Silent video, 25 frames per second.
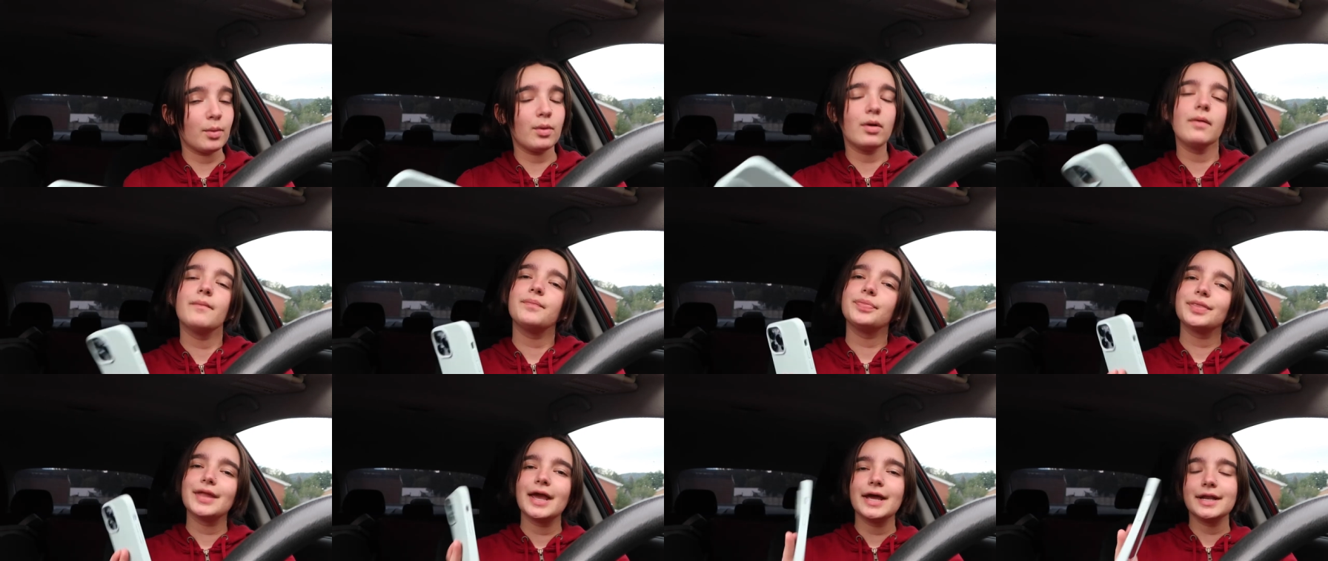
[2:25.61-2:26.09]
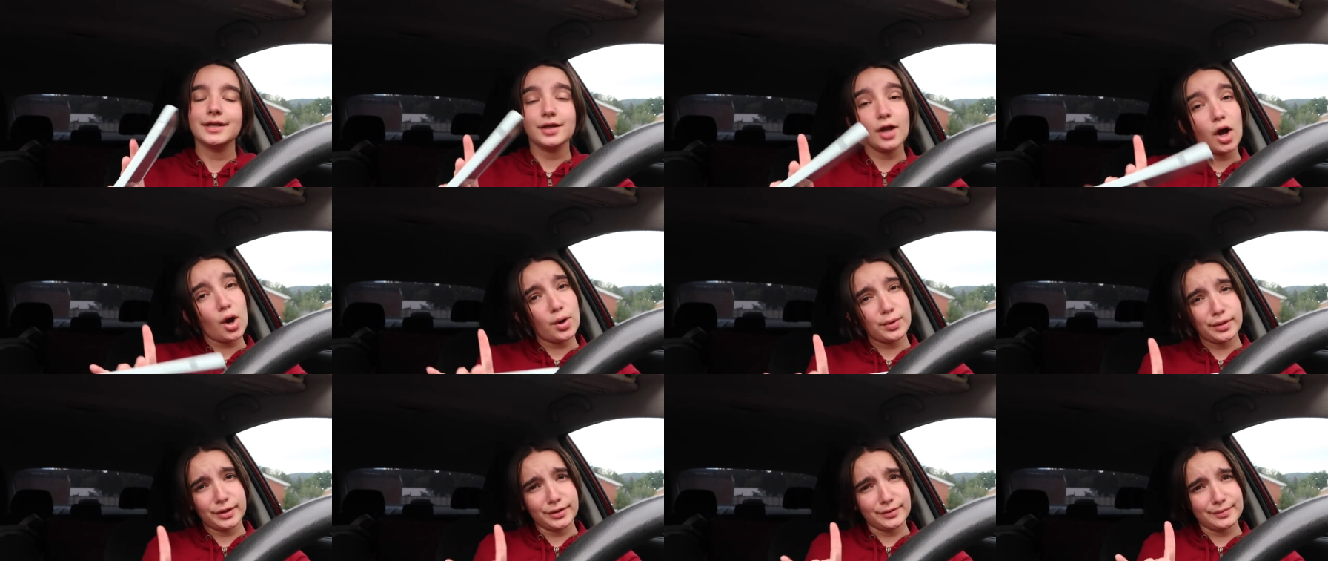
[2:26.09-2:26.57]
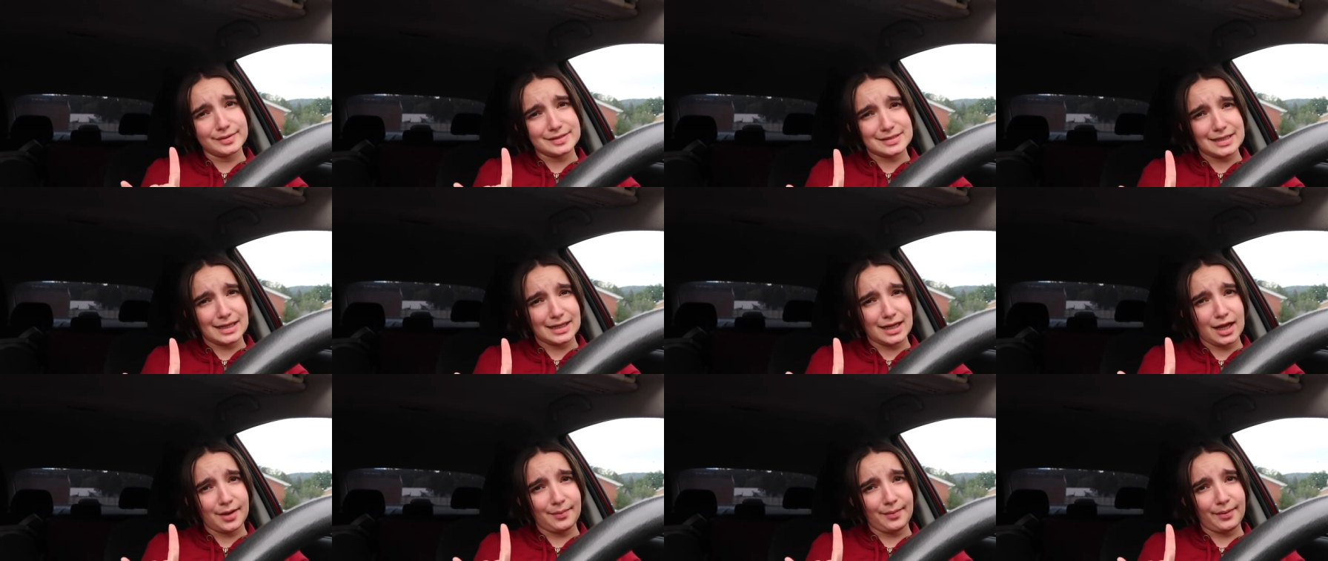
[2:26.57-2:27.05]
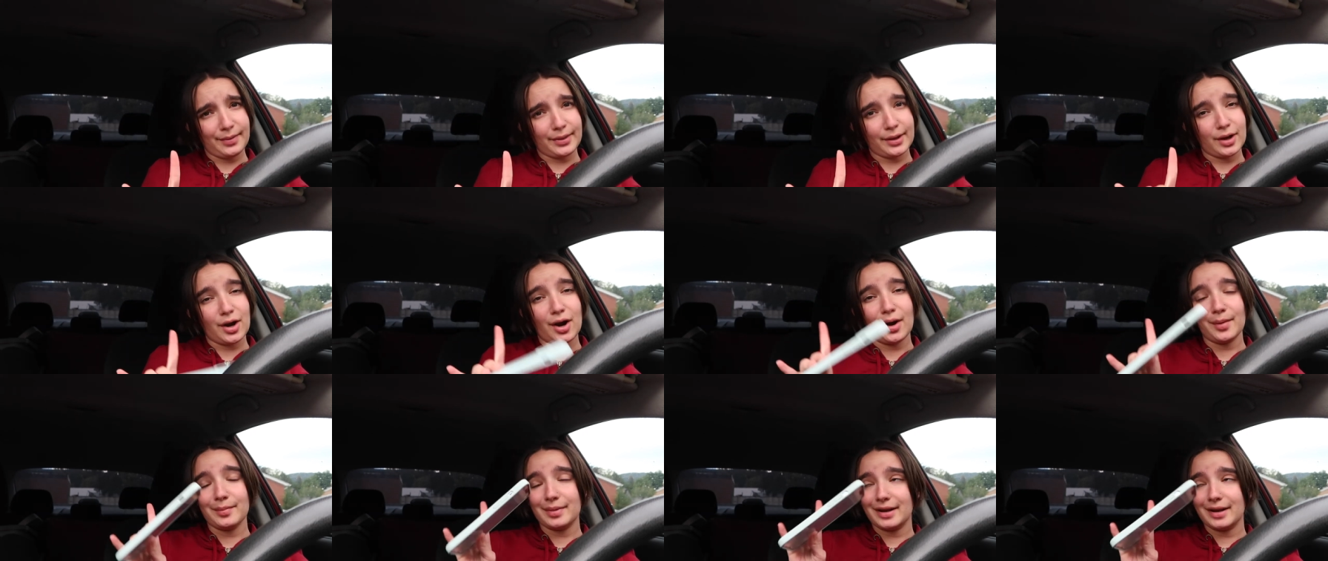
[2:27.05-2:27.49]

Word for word: Well, not only the reason I came out in the car,